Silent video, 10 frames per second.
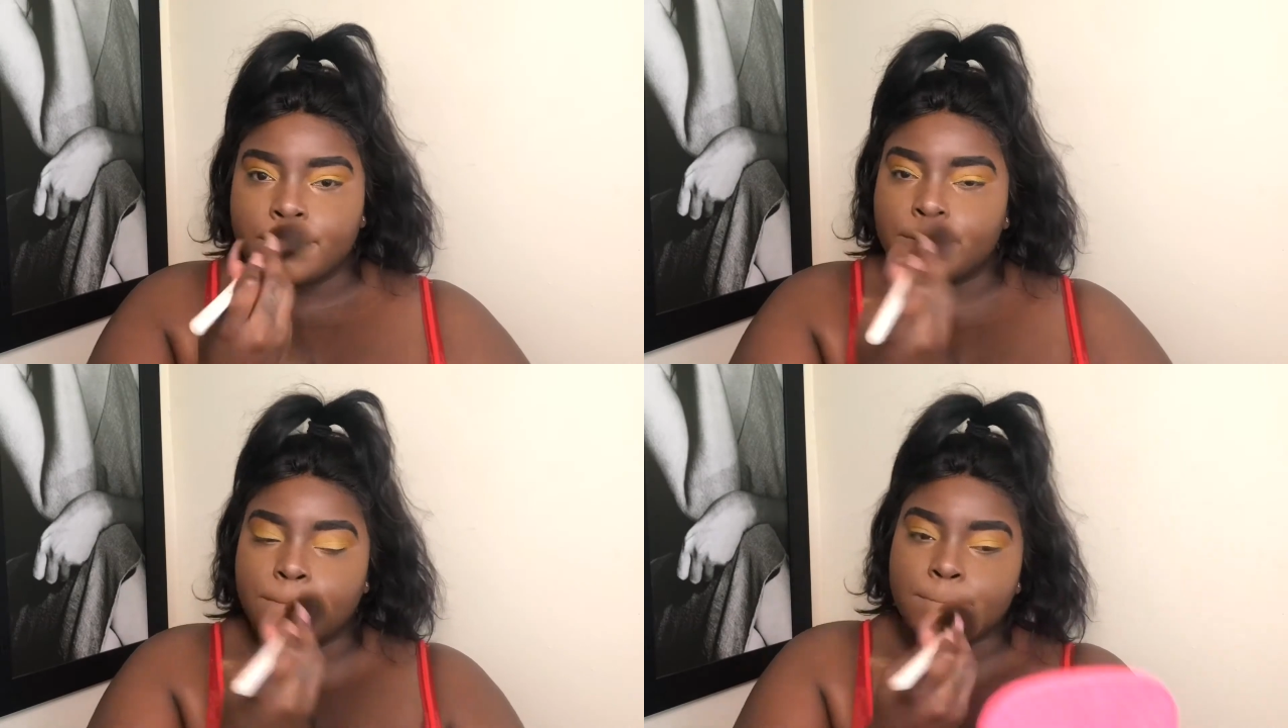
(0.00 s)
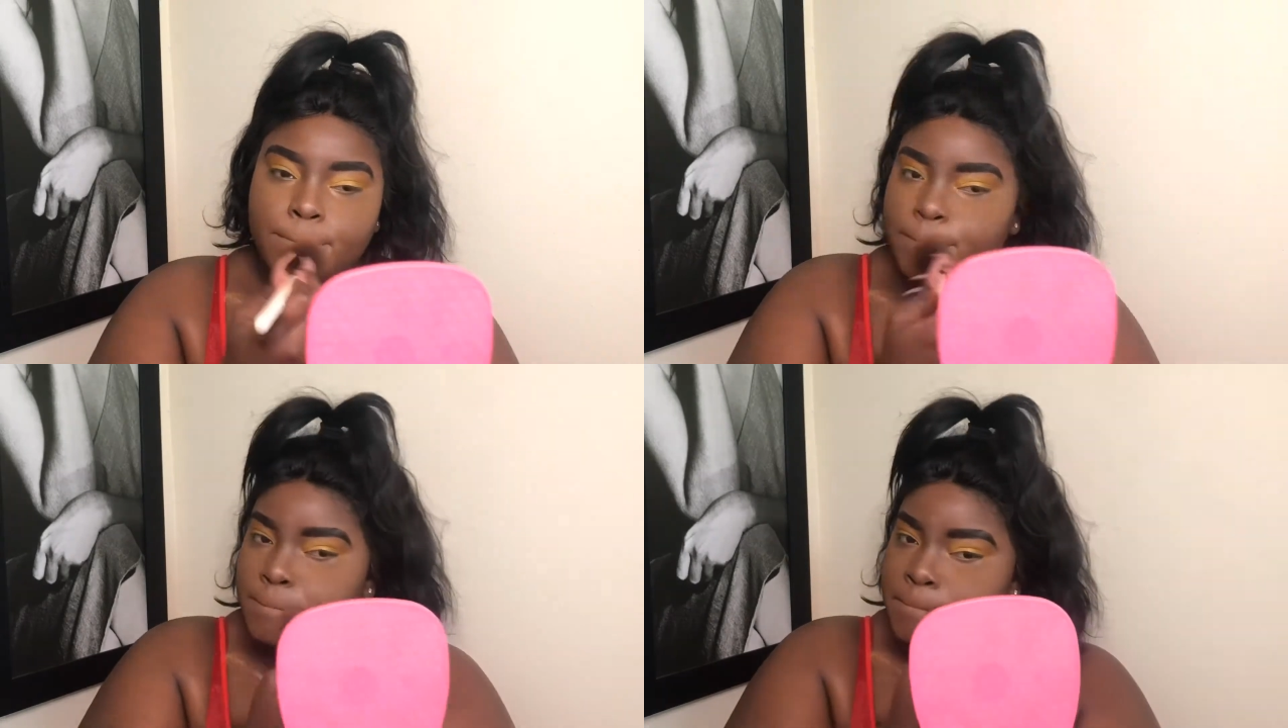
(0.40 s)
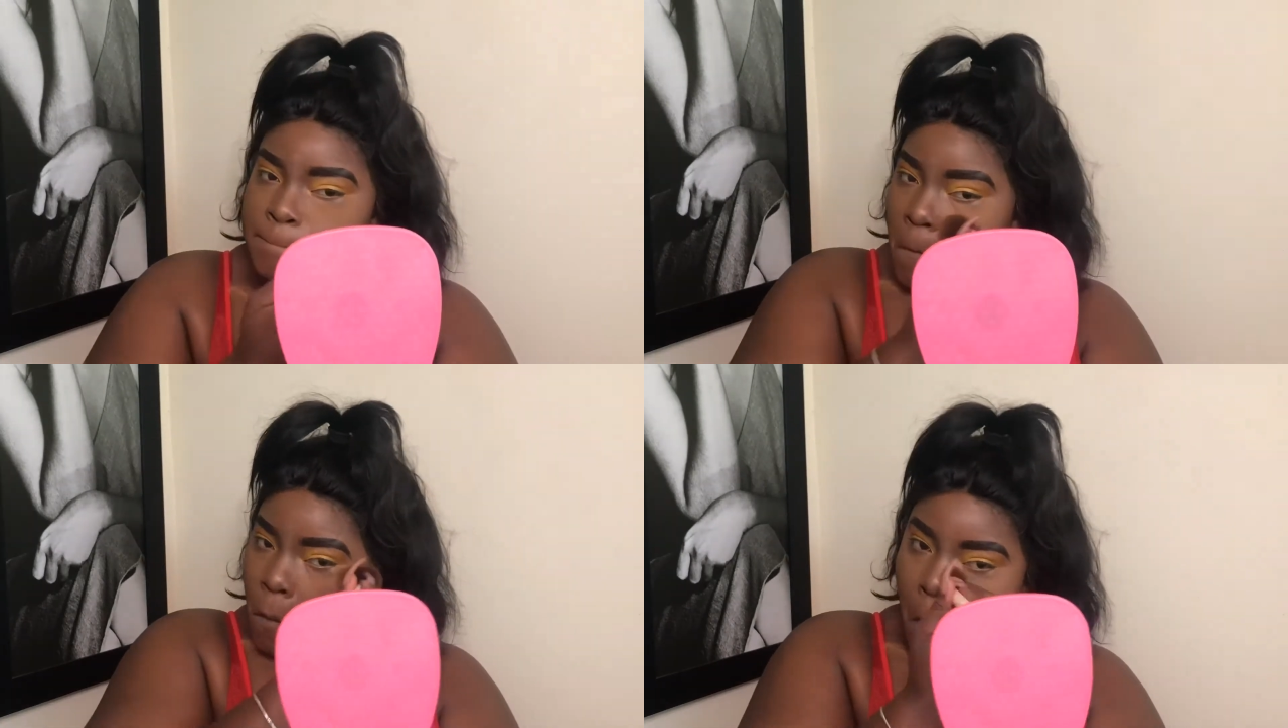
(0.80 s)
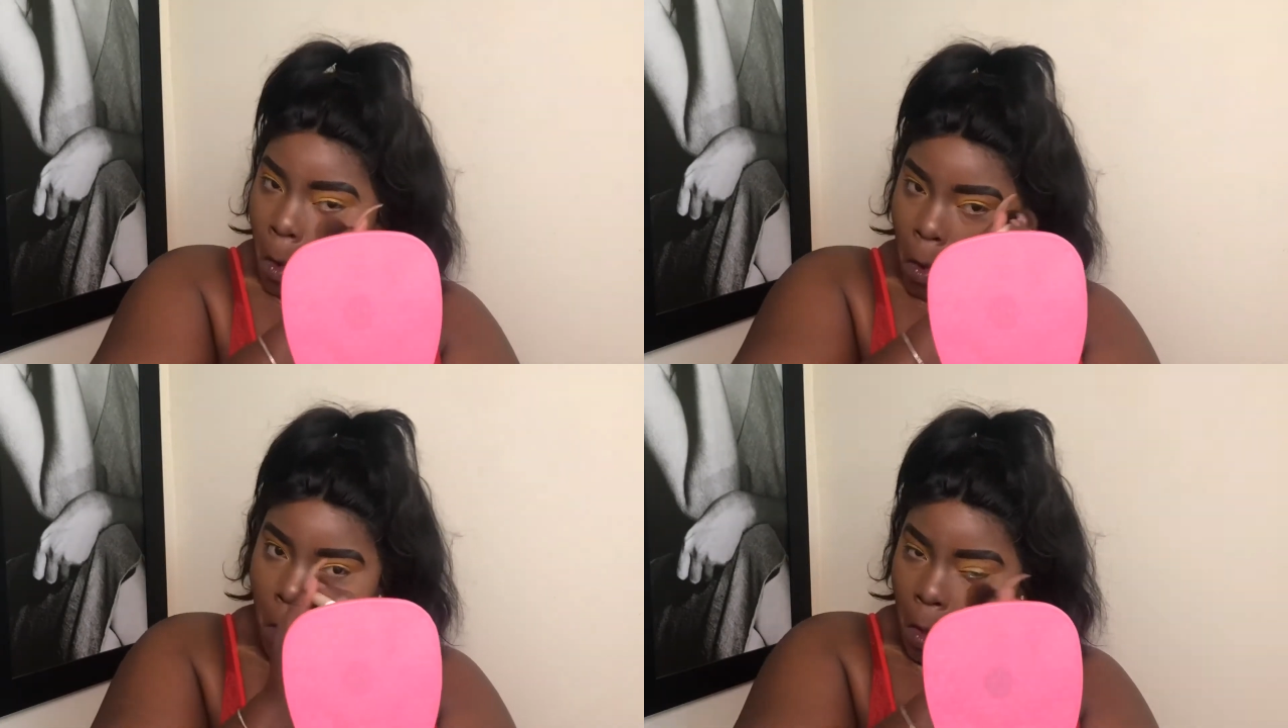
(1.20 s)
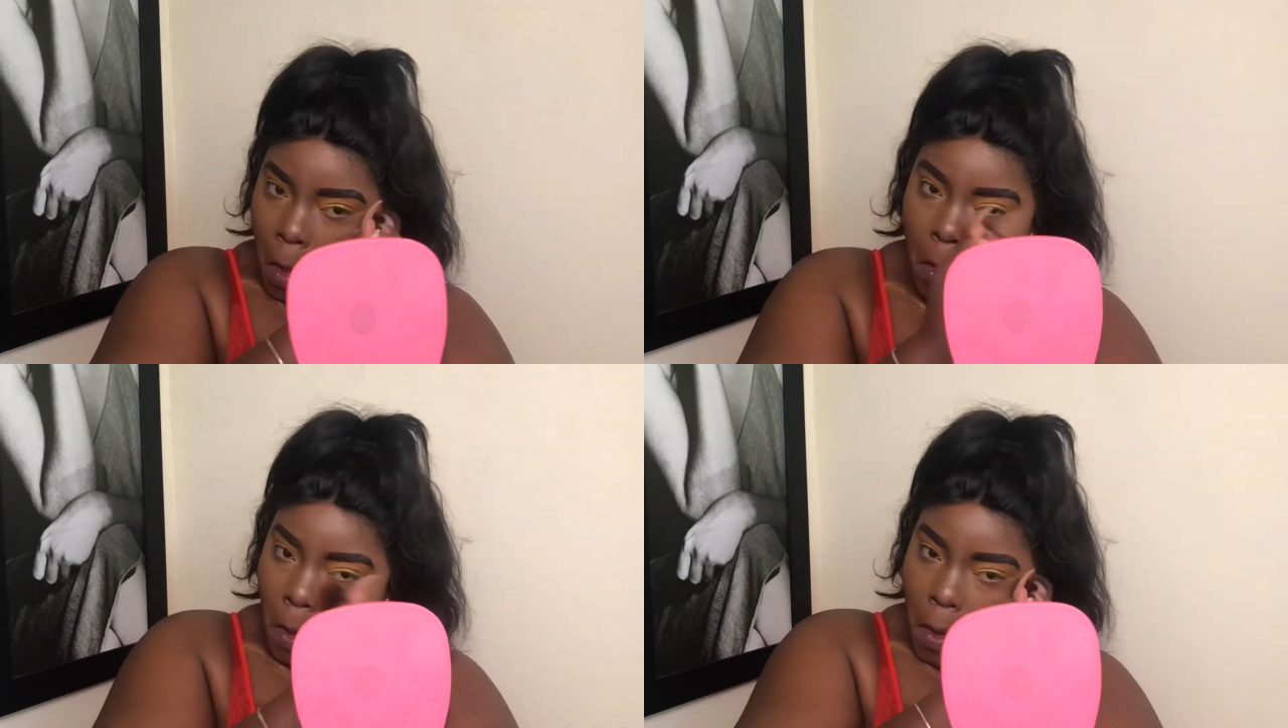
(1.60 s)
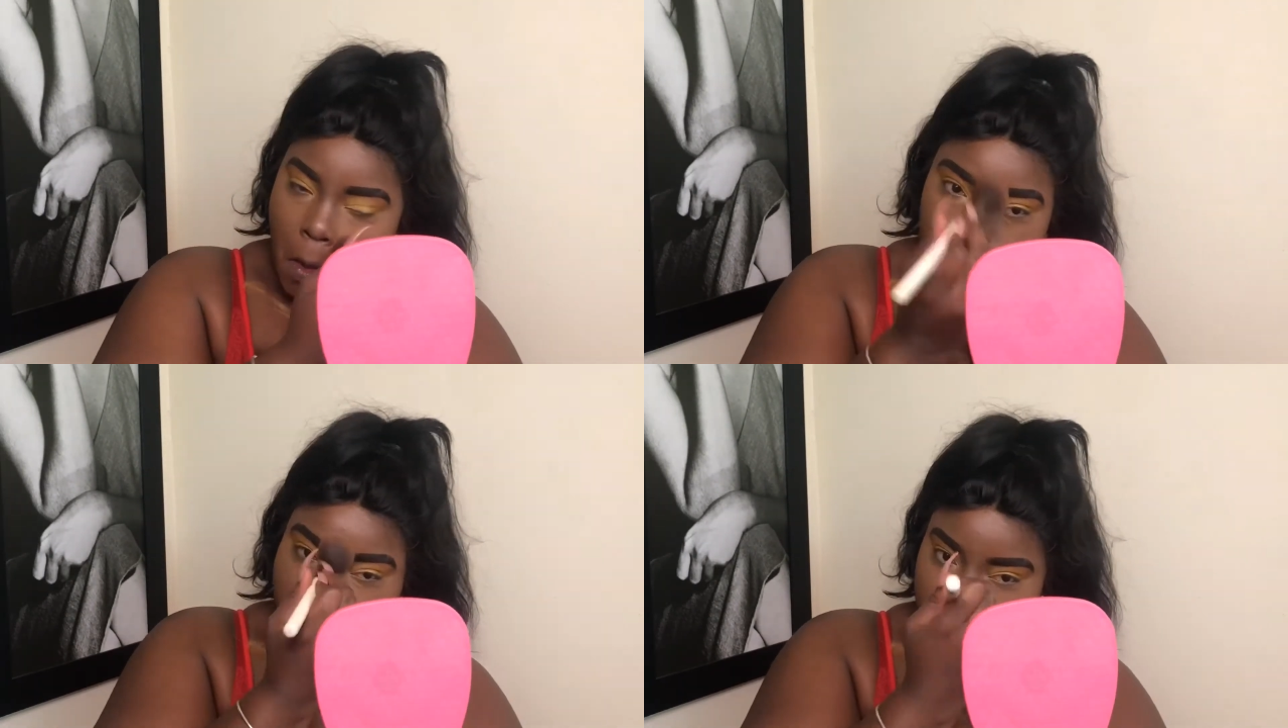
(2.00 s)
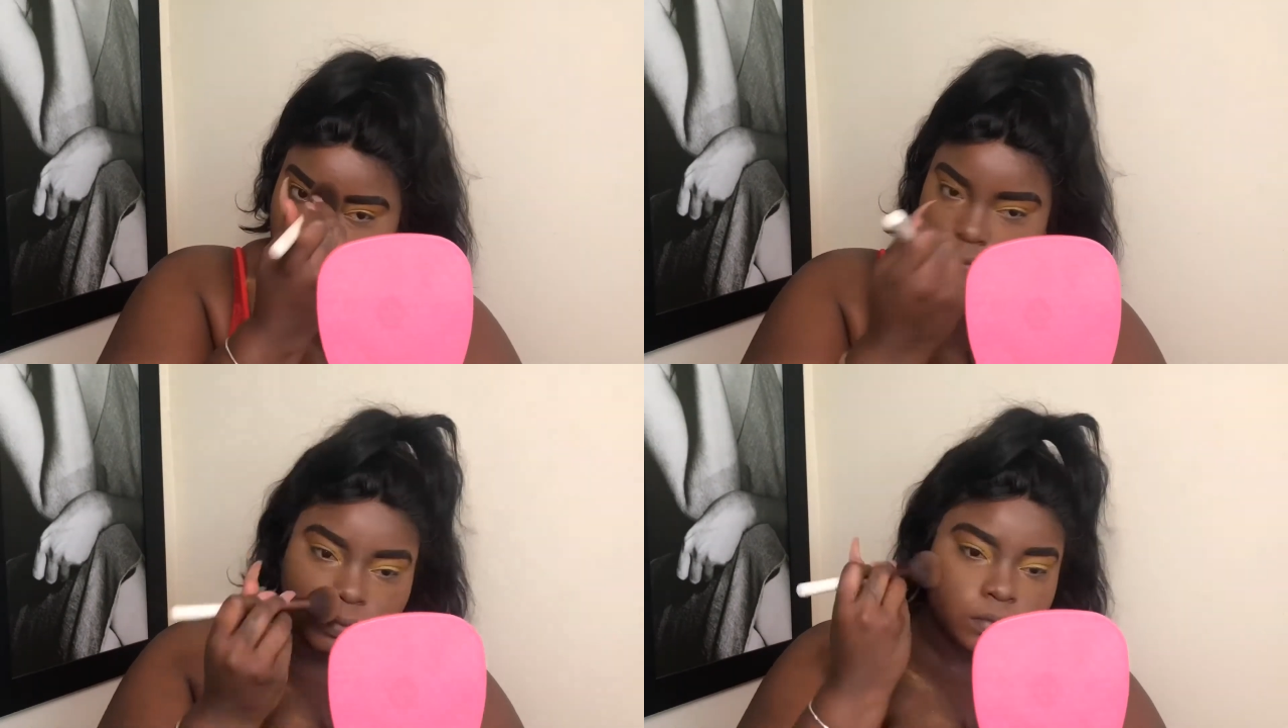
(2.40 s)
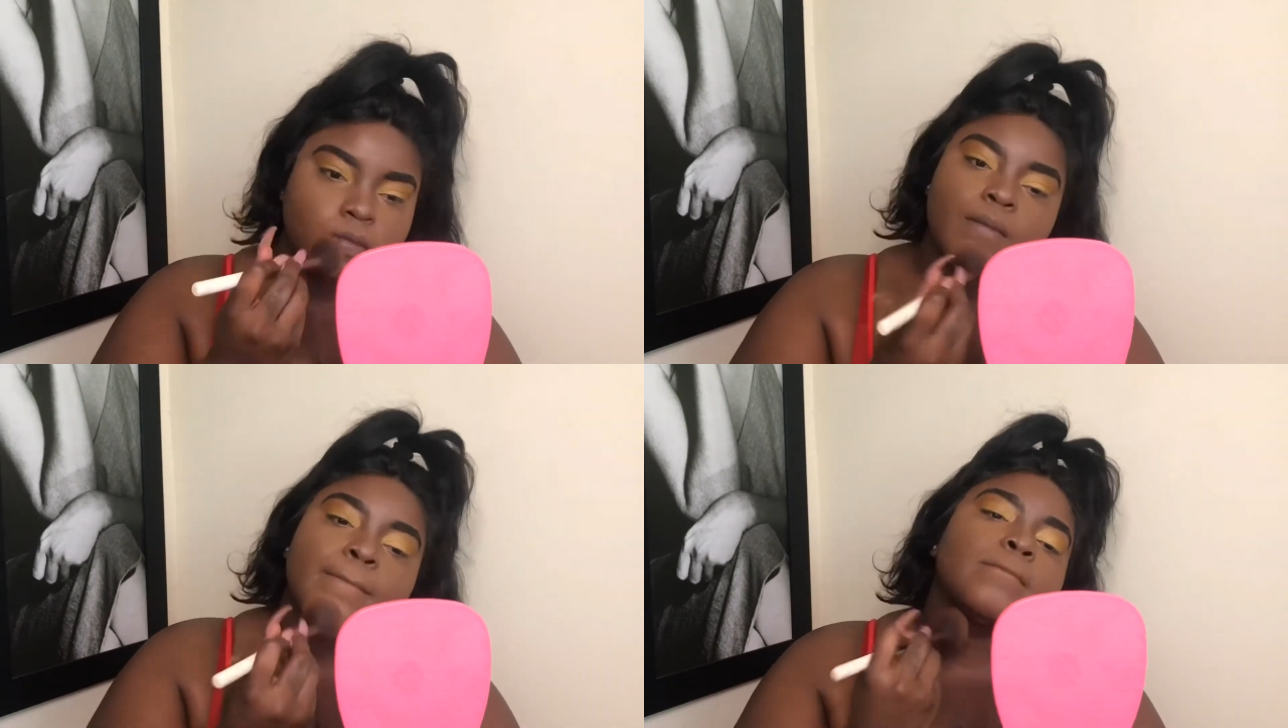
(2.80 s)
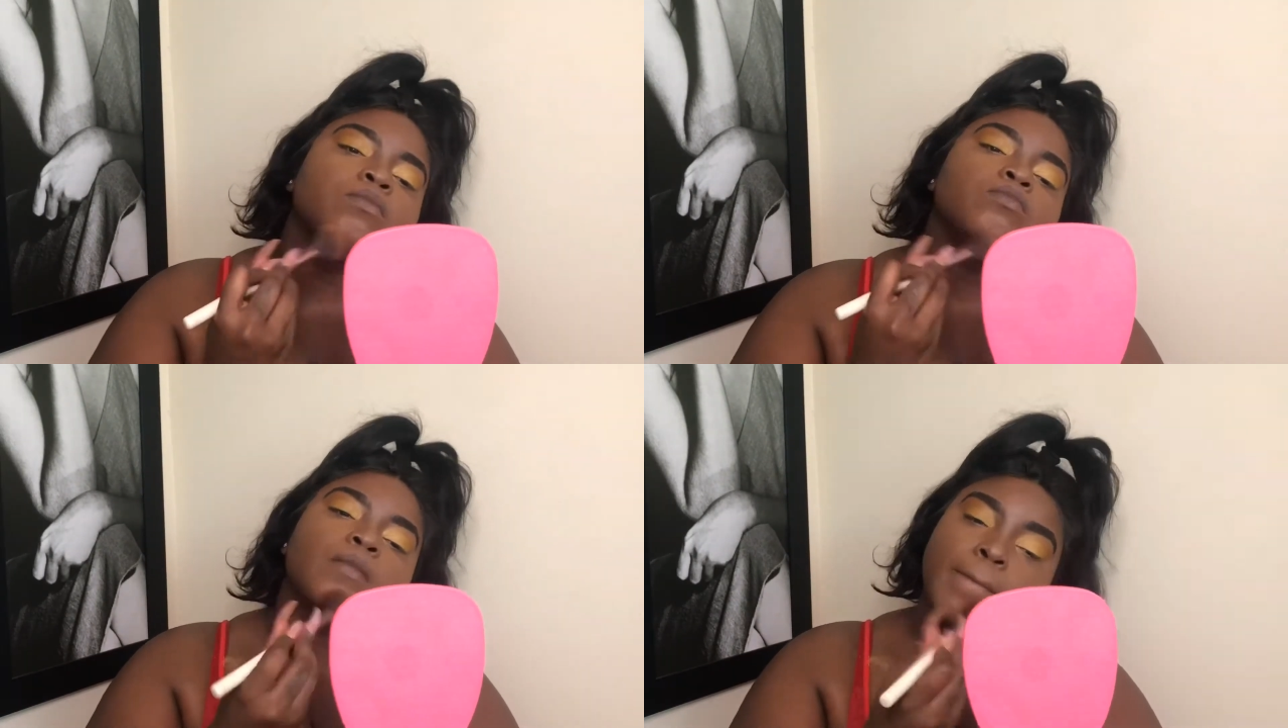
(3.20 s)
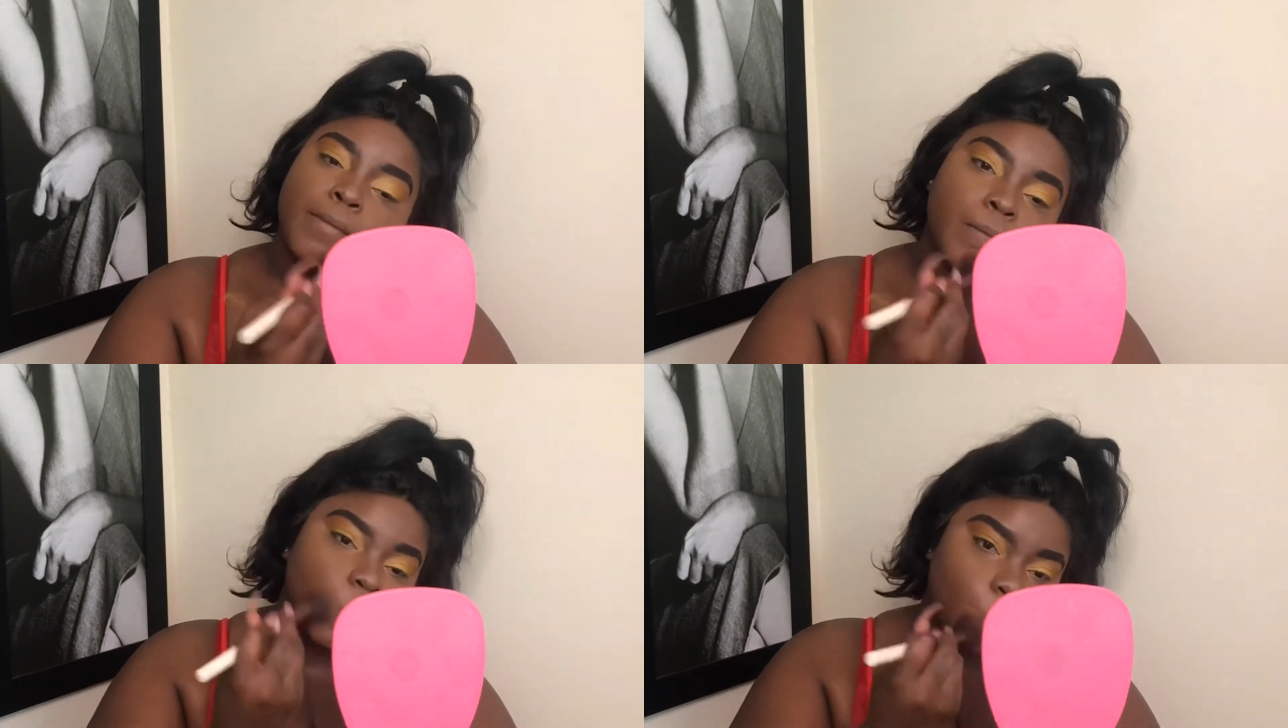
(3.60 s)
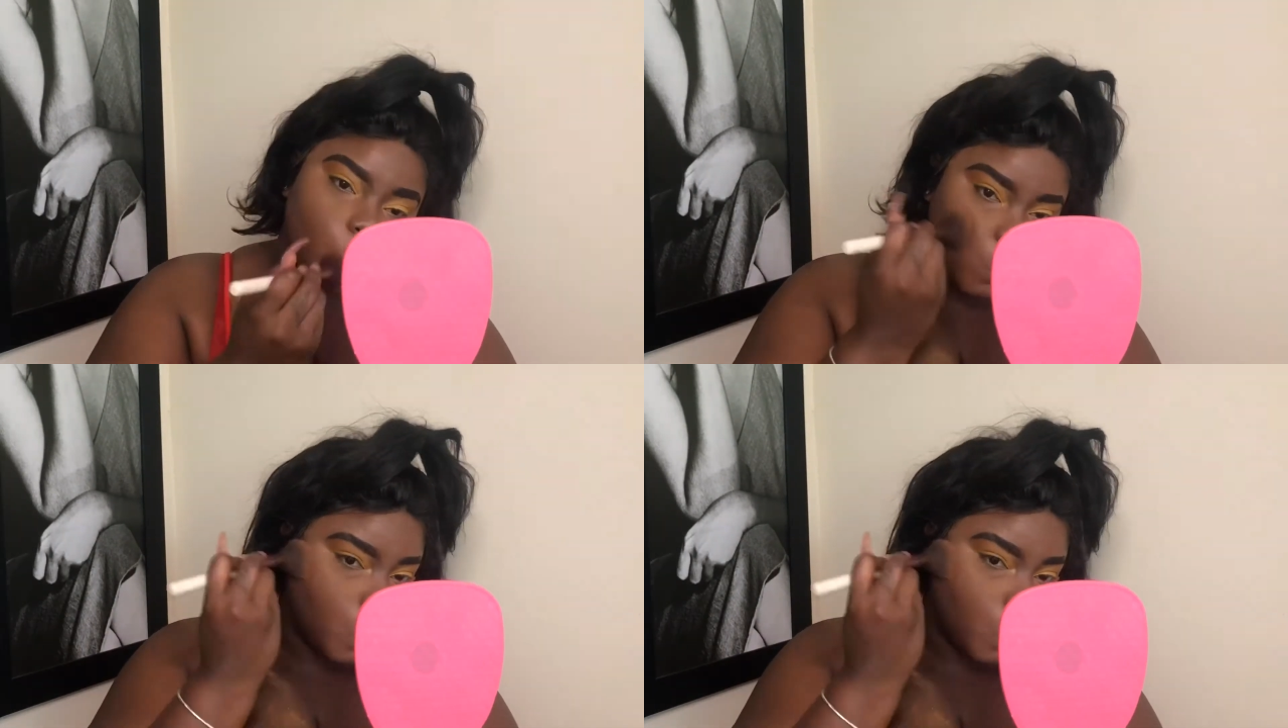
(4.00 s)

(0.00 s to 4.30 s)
This might sound weird, but like, I love to set my under eye concealer.